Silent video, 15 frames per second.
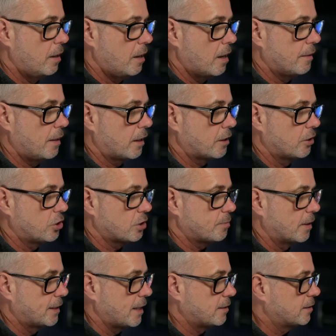and then I can adjust
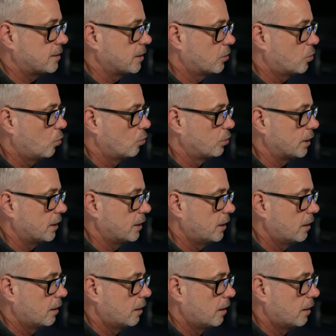my density accordingly.
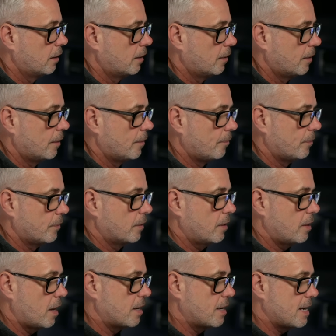
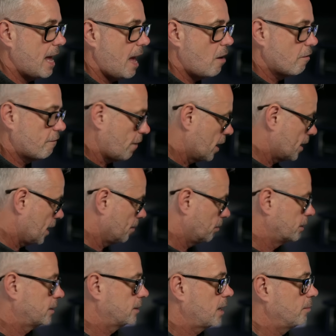And now if I enable
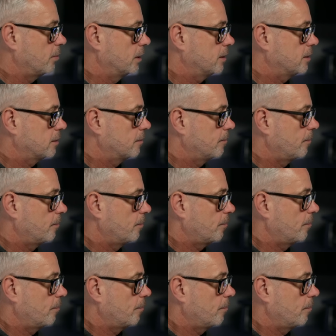and disable this,
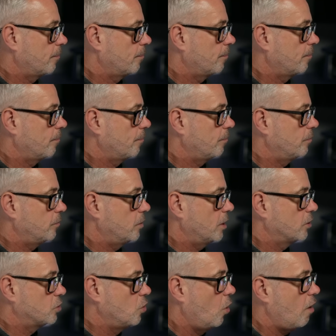
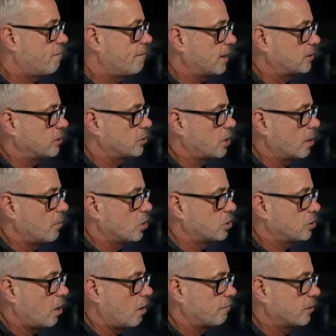it's not affecting so
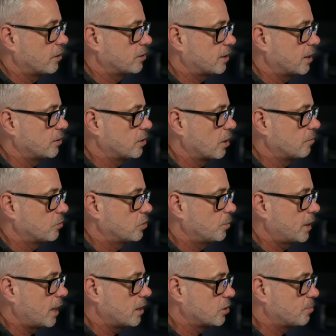much of her skin tone. So
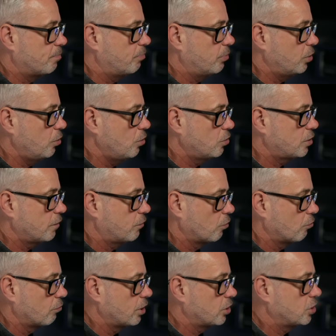we're getting this
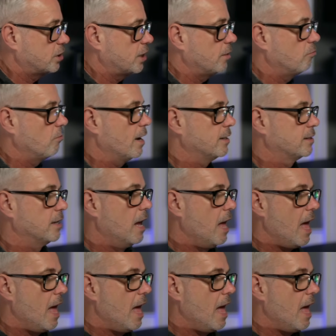beautiful, rich, deep reds.